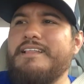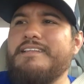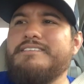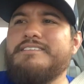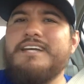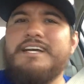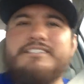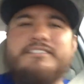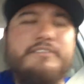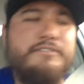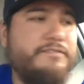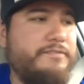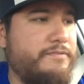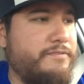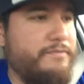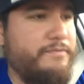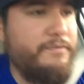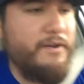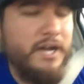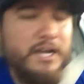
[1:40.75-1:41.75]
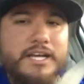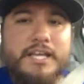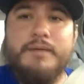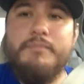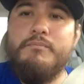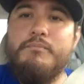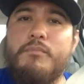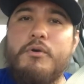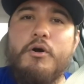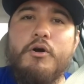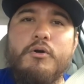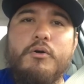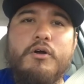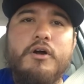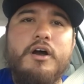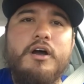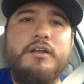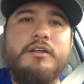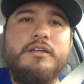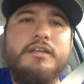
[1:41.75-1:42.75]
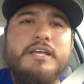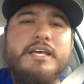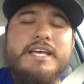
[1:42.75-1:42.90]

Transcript: This guy's a fucking moron.